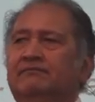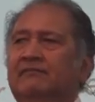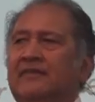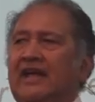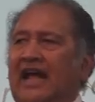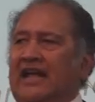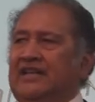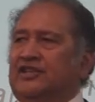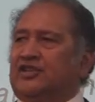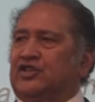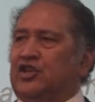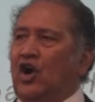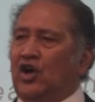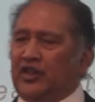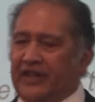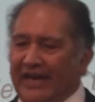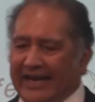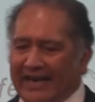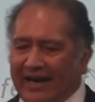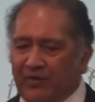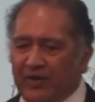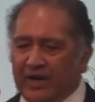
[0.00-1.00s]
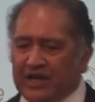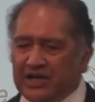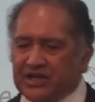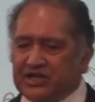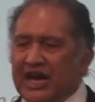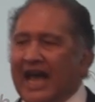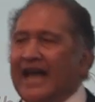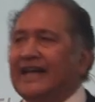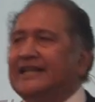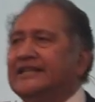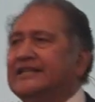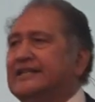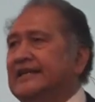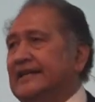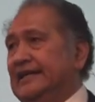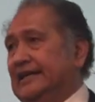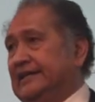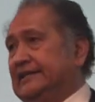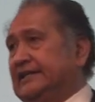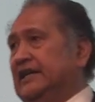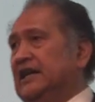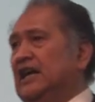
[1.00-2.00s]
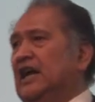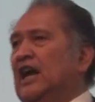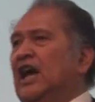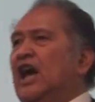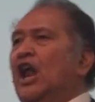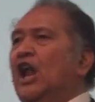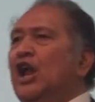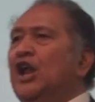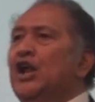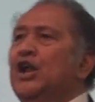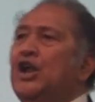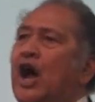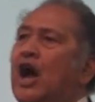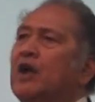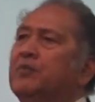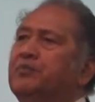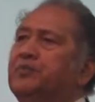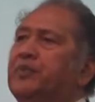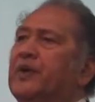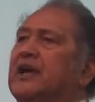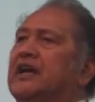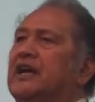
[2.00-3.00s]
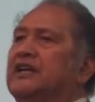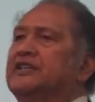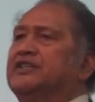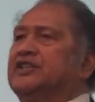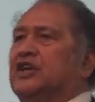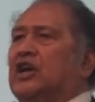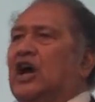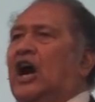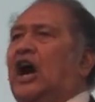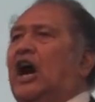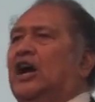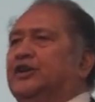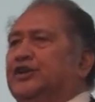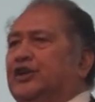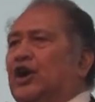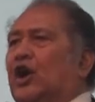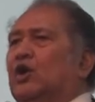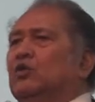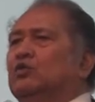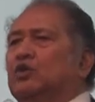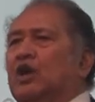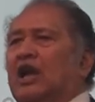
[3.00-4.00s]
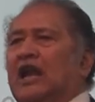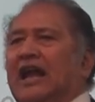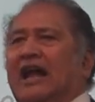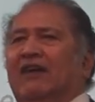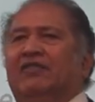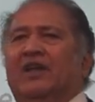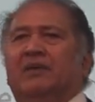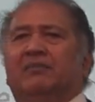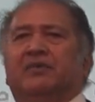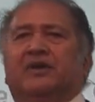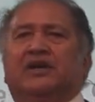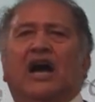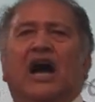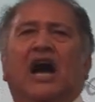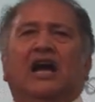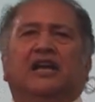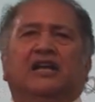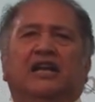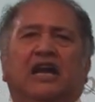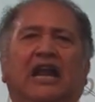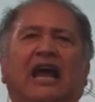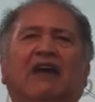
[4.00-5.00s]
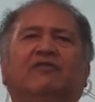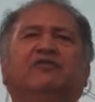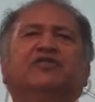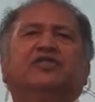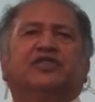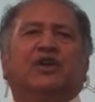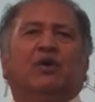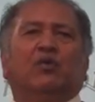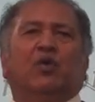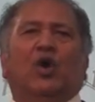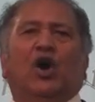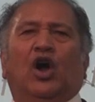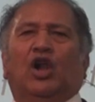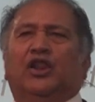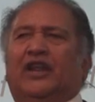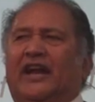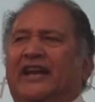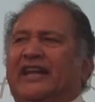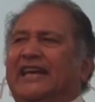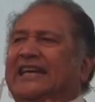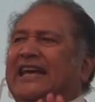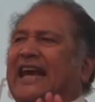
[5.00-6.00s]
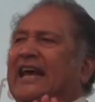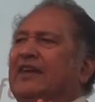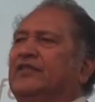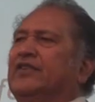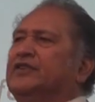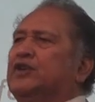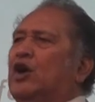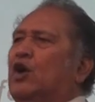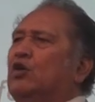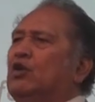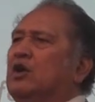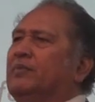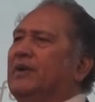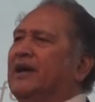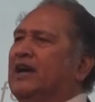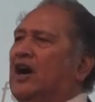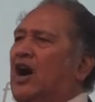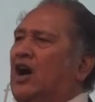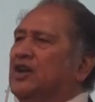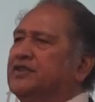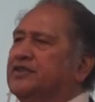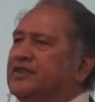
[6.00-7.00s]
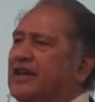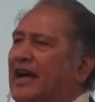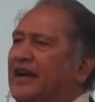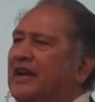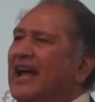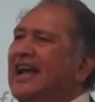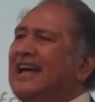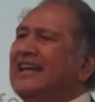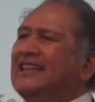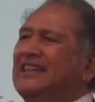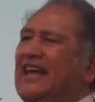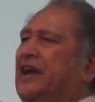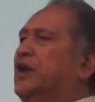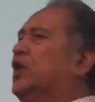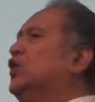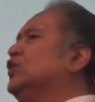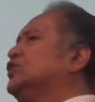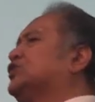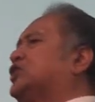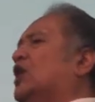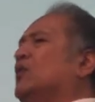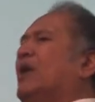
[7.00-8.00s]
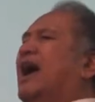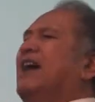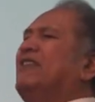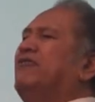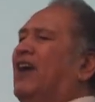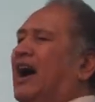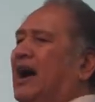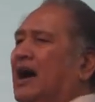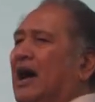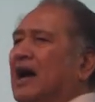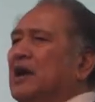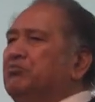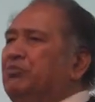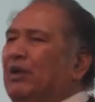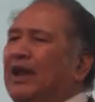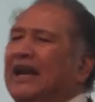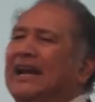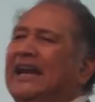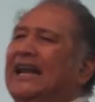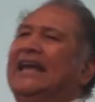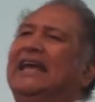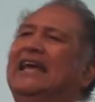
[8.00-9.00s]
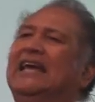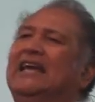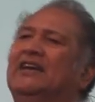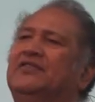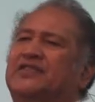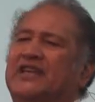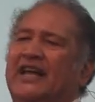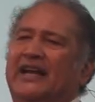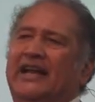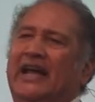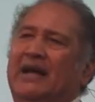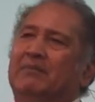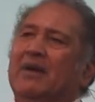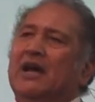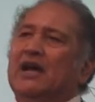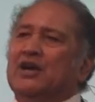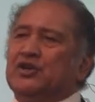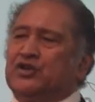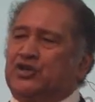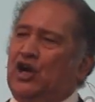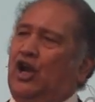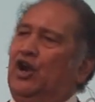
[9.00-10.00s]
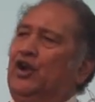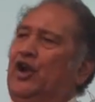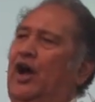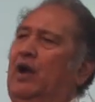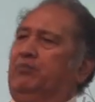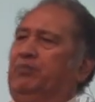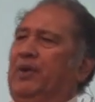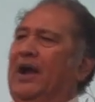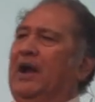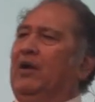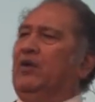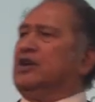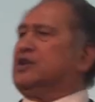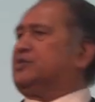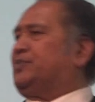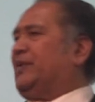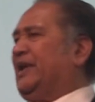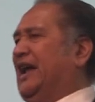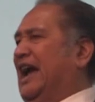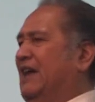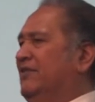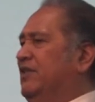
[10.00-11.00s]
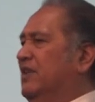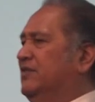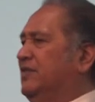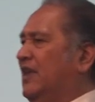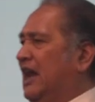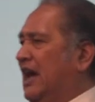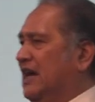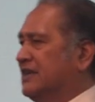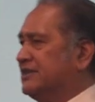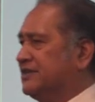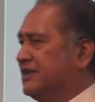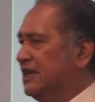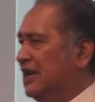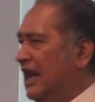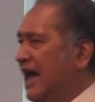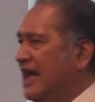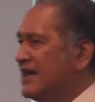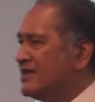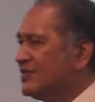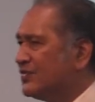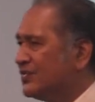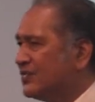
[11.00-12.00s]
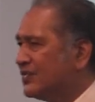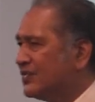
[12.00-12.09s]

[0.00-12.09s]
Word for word: And so they are rejected not because God don't love them. God loves the world that he gave his only begotten son that whosoever believes in him shall not perish but have everlasting life.